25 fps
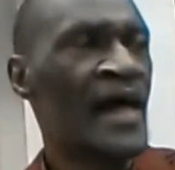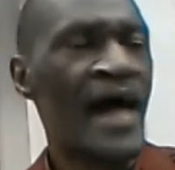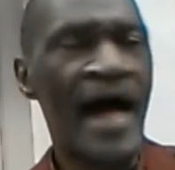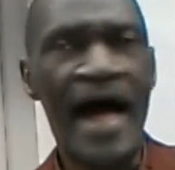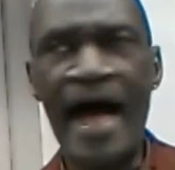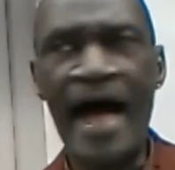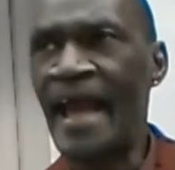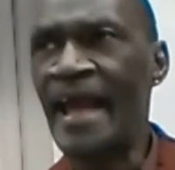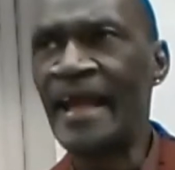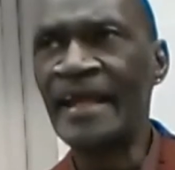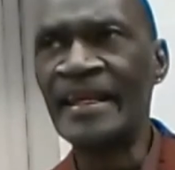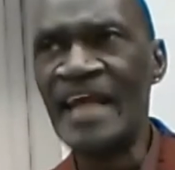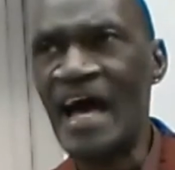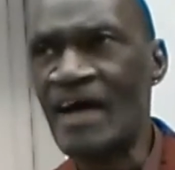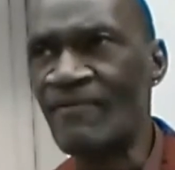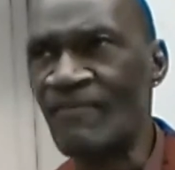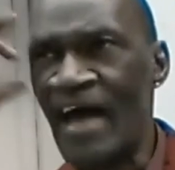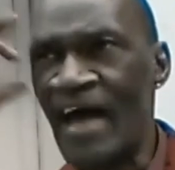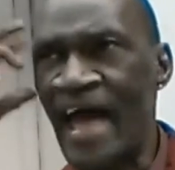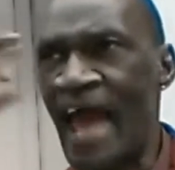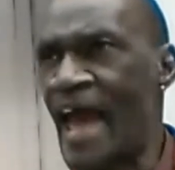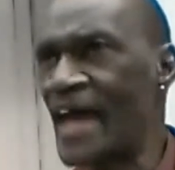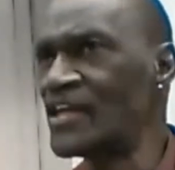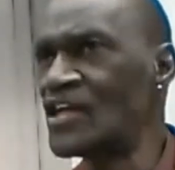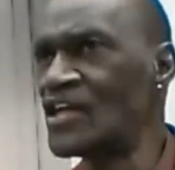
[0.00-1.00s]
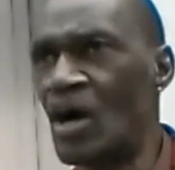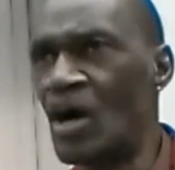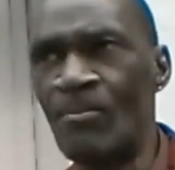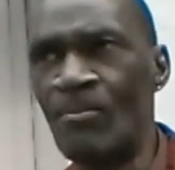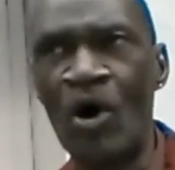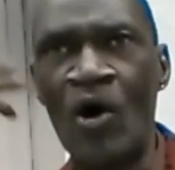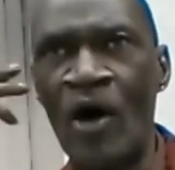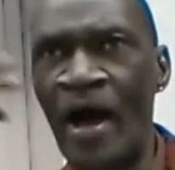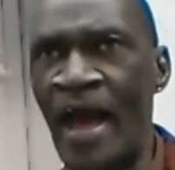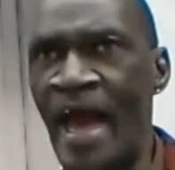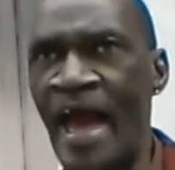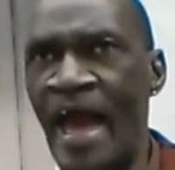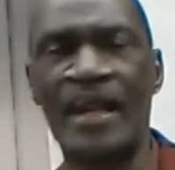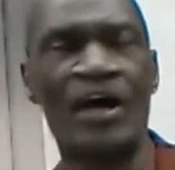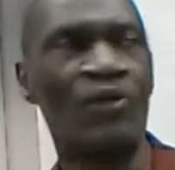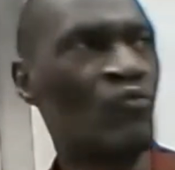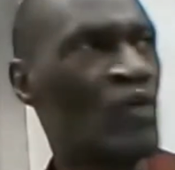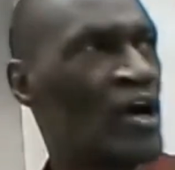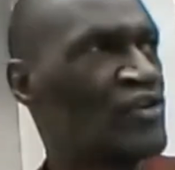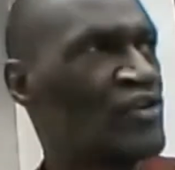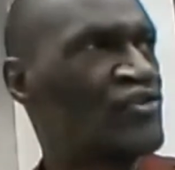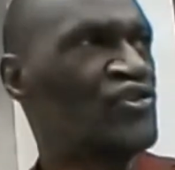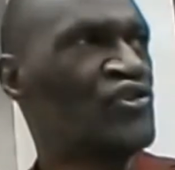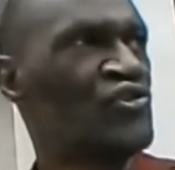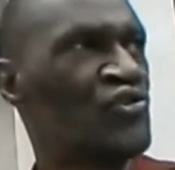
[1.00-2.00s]
I ain't never had no more hair than
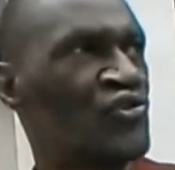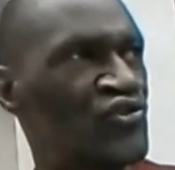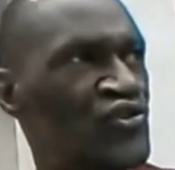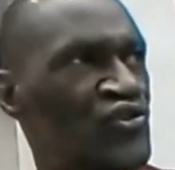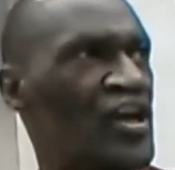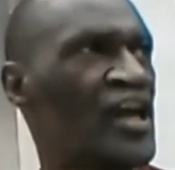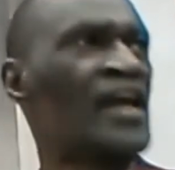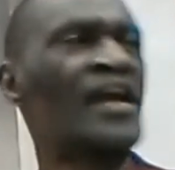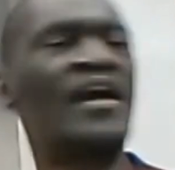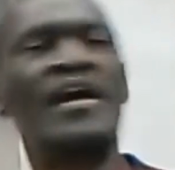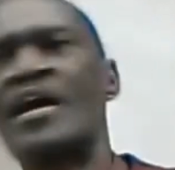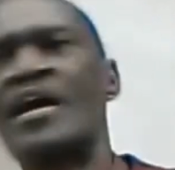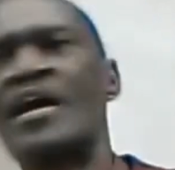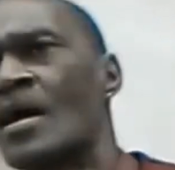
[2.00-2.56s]
what you see.